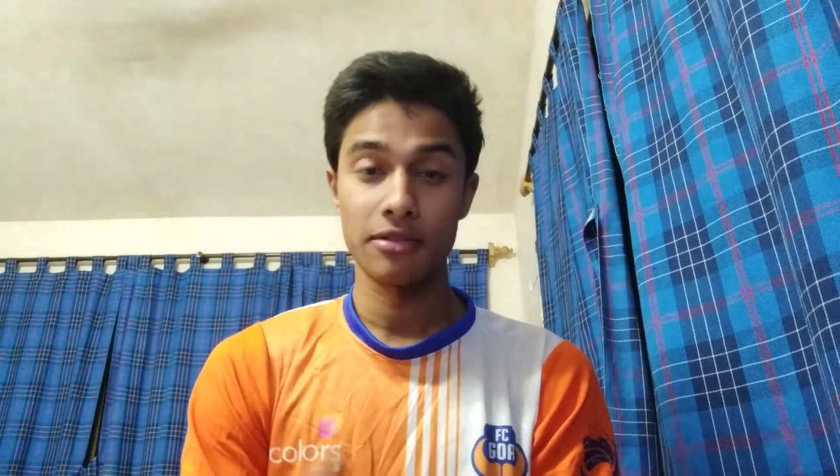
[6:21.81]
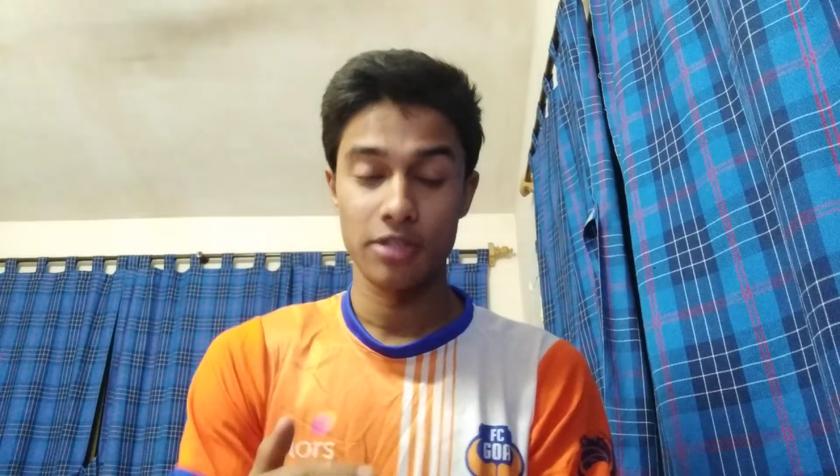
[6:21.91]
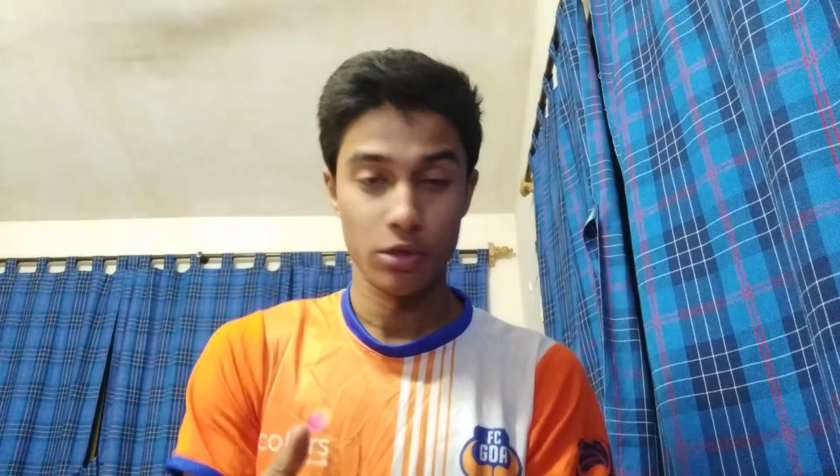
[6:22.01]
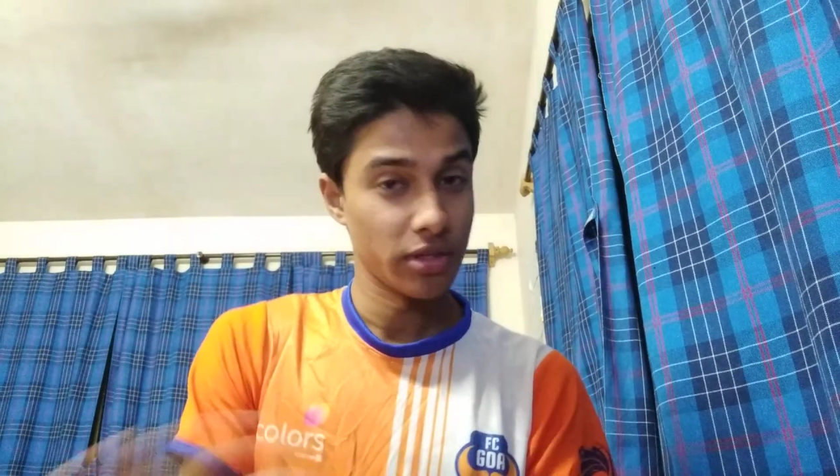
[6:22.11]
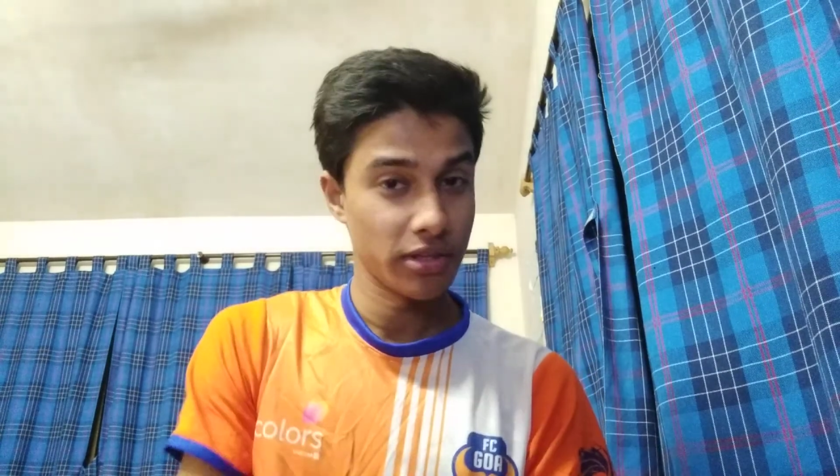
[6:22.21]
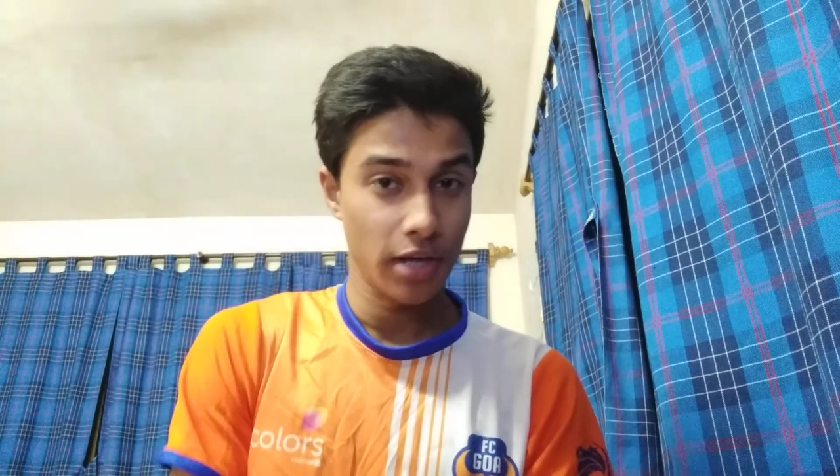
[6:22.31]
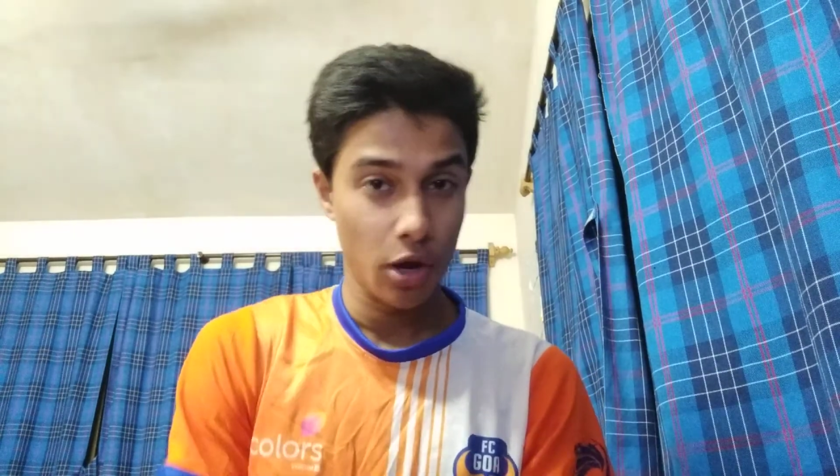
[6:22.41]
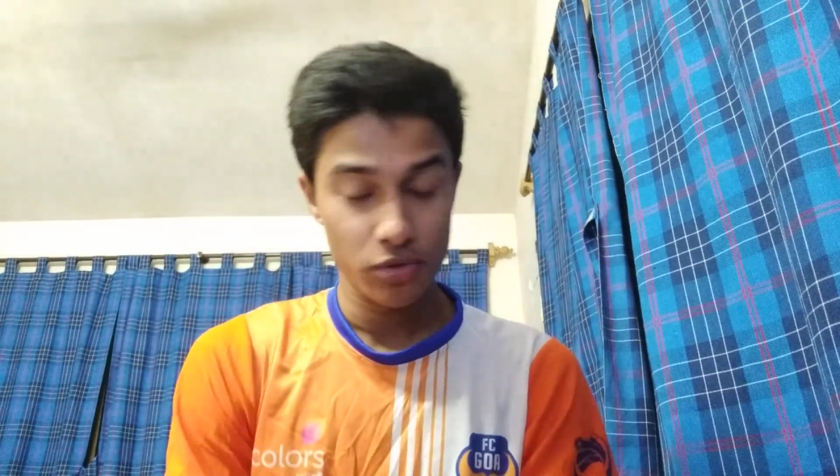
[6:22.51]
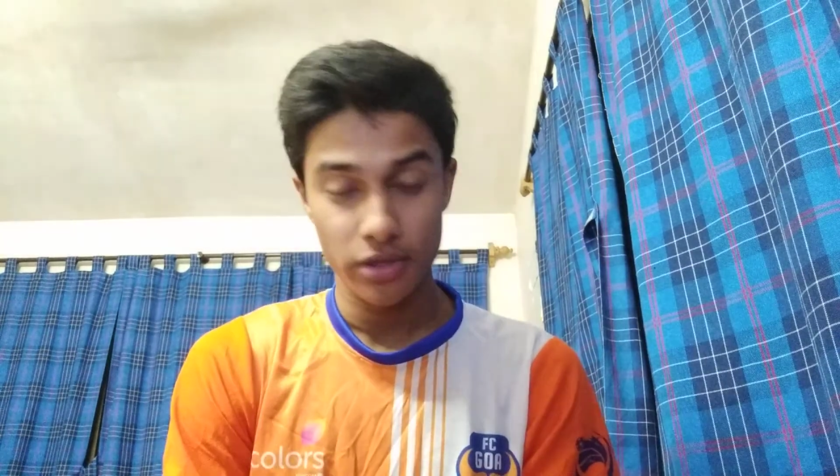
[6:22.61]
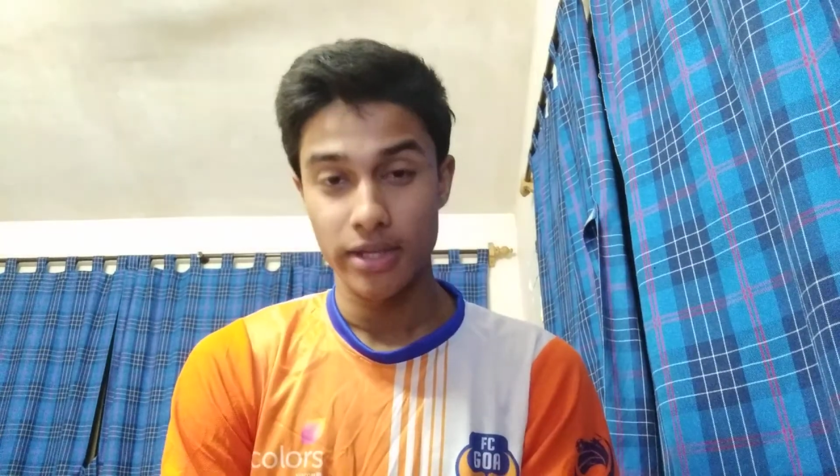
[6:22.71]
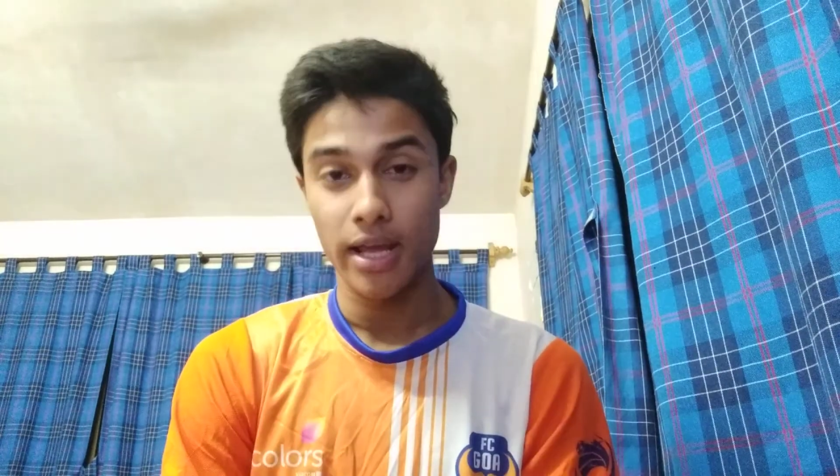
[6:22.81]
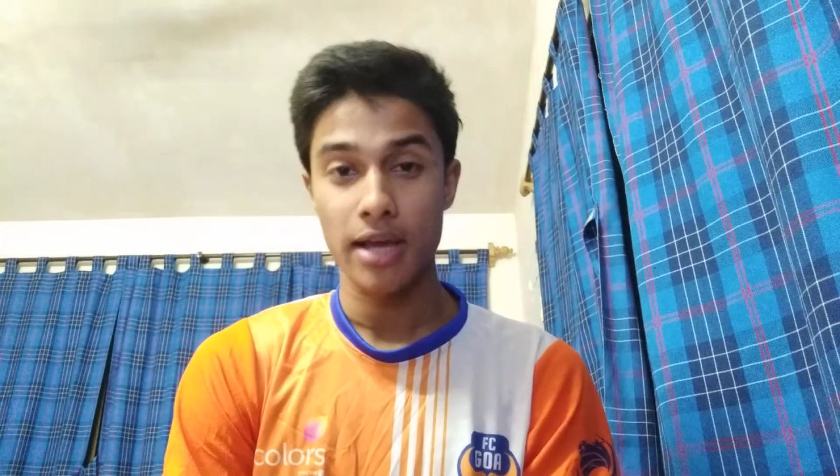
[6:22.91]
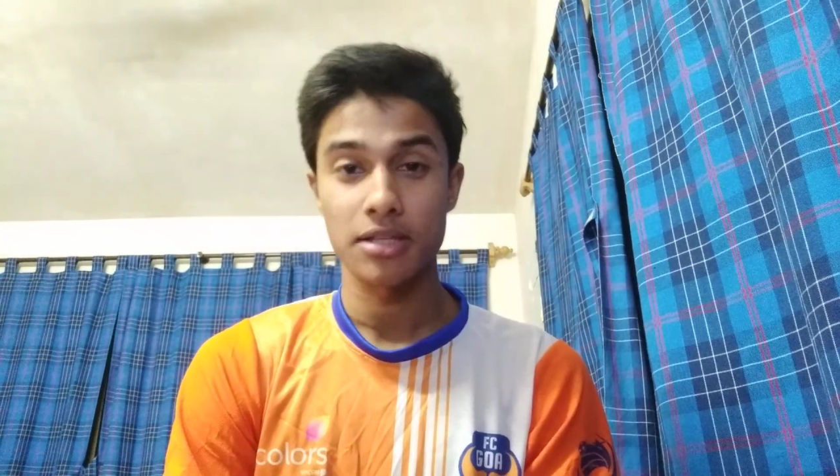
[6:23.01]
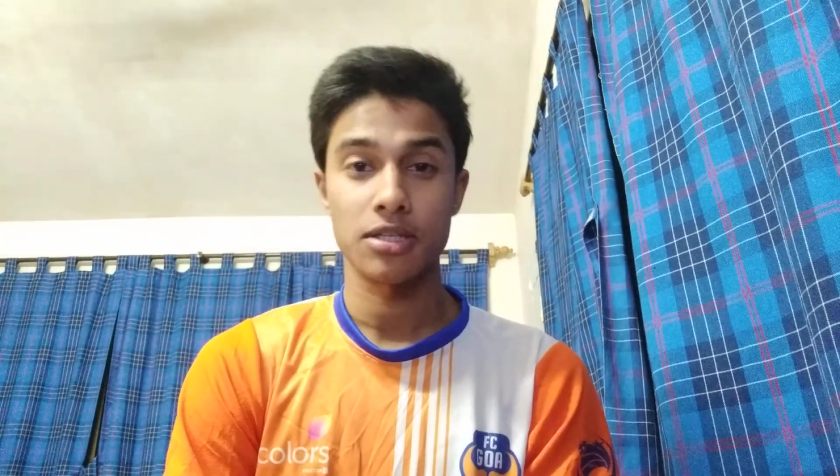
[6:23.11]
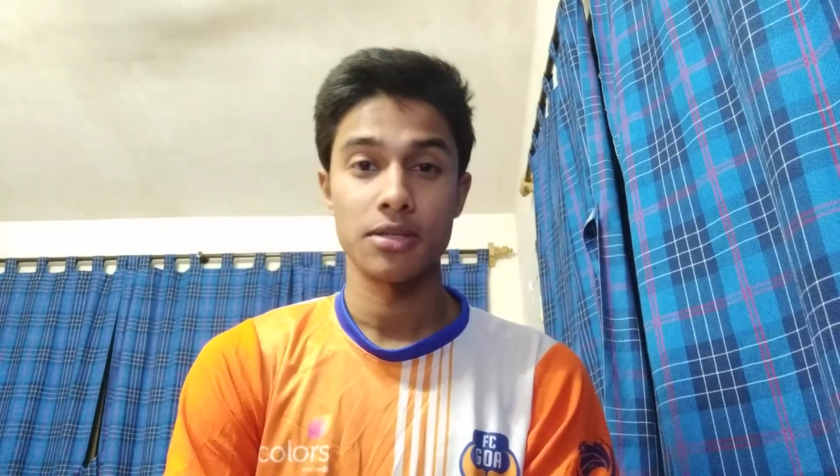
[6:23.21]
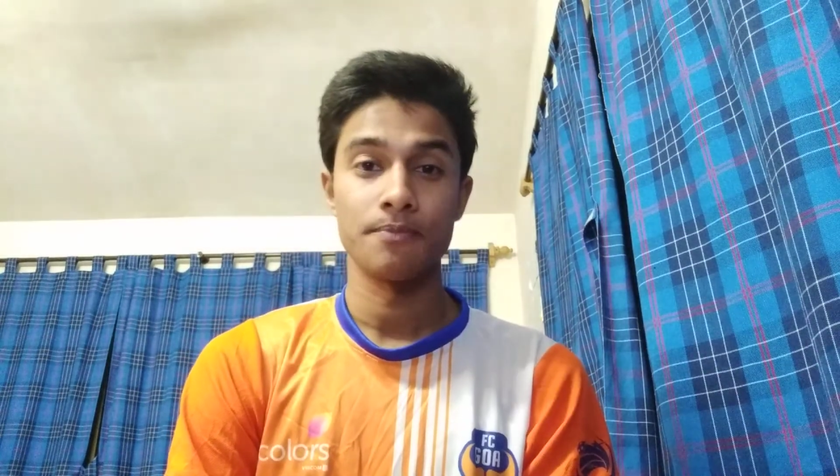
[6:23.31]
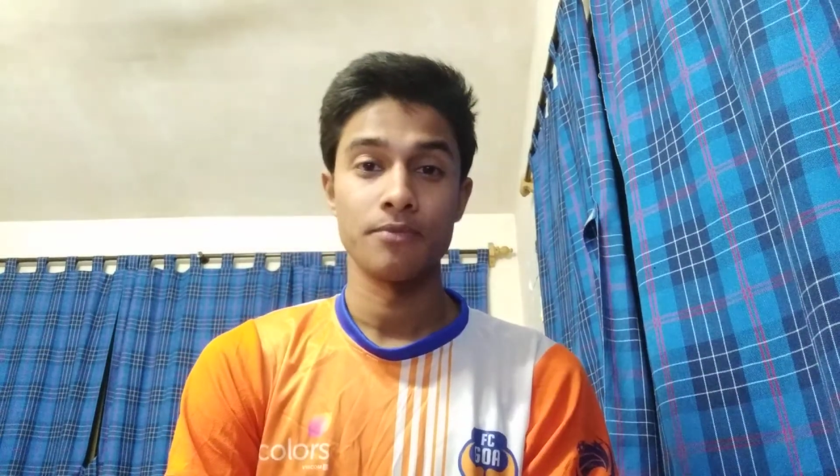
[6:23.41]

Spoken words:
during the counter attacks.